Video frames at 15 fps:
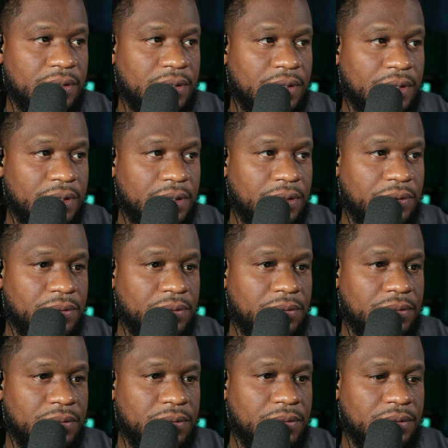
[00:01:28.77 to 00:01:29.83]
Hello.
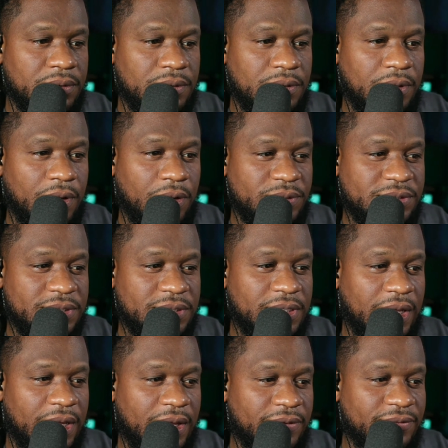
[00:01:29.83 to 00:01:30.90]
Are we still
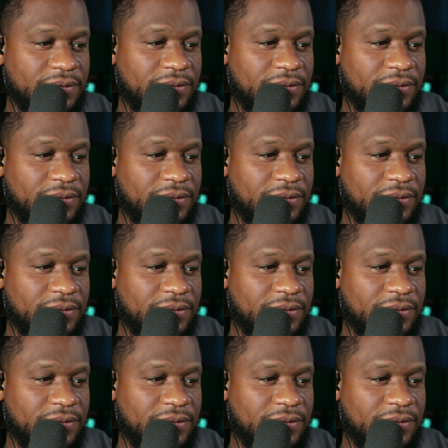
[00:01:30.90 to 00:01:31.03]
alive?